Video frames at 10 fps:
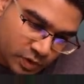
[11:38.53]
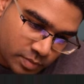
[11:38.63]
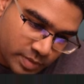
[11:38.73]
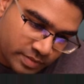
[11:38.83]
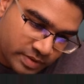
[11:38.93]

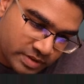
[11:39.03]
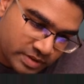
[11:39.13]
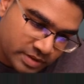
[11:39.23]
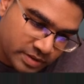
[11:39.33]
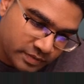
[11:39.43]
combined
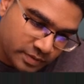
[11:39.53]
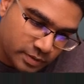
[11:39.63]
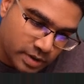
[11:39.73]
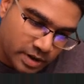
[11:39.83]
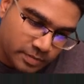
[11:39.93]
resistance
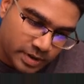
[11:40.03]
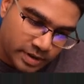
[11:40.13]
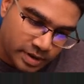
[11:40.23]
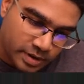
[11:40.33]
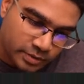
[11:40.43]
for R1
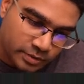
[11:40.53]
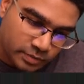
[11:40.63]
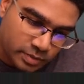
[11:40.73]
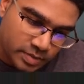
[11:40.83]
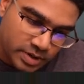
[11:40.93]
and R2
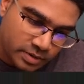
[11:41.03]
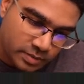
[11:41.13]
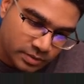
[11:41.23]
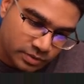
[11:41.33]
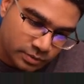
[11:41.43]
will be
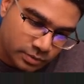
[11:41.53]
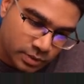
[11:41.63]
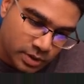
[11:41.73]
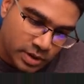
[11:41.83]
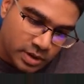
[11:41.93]
equals
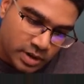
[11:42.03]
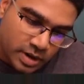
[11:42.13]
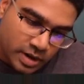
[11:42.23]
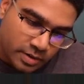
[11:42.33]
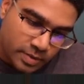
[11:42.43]
to
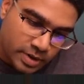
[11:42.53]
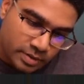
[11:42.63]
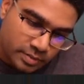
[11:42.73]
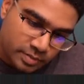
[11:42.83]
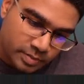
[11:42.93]

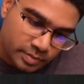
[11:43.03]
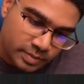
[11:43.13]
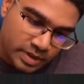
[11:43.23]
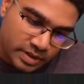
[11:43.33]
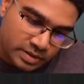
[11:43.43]
R1
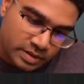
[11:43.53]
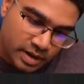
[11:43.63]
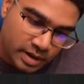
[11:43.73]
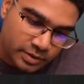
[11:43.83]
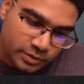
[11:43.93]
plus
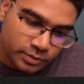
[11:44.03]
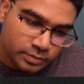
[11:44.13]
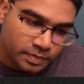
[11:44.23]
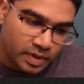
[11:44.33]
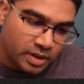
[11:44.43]

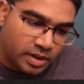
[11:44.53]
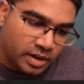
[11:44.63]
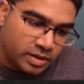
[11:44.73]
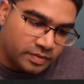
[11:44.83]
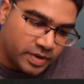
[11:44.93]
R2
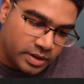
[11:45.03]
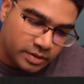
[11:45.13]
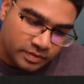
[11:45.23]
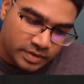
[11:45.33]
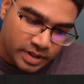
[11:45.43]
and the
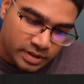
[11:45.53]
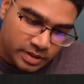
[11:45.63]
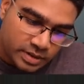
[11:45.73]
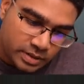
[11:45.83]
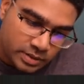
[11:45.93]
value of that
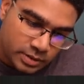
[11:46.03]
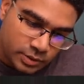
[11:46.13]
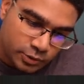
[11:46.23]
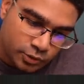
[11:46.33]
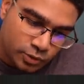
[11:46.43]
is
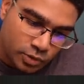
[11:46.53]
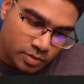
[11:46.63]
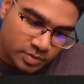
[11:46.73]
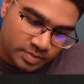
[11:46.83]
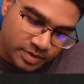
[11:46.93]
2
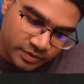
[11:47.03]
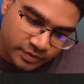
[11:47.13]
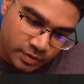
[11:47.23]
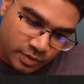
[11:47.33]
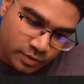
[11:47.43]
ohms plus
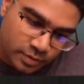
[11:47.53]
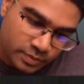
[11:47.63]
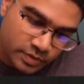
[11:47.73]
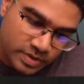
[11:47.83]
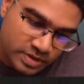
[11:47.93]
4
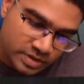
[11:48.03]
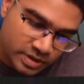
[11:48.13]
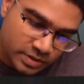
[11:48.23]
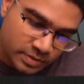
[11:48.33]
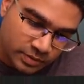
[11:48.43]
ohms which is
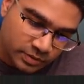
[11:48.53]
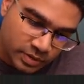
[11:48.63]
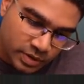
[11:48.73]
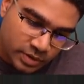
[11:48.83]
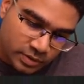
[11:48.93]
equals
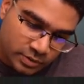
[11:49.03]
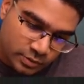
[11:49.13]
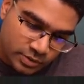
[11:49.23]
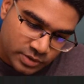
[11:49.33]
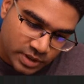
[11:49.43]

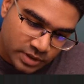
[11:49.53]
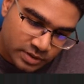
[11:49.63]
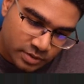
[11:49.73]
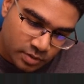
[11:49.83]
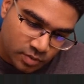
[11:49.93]
to
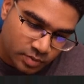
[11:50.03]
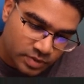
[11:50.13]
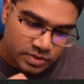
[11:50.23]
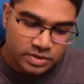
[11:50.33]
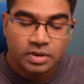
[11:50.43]
6
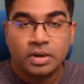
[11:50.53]
ohms.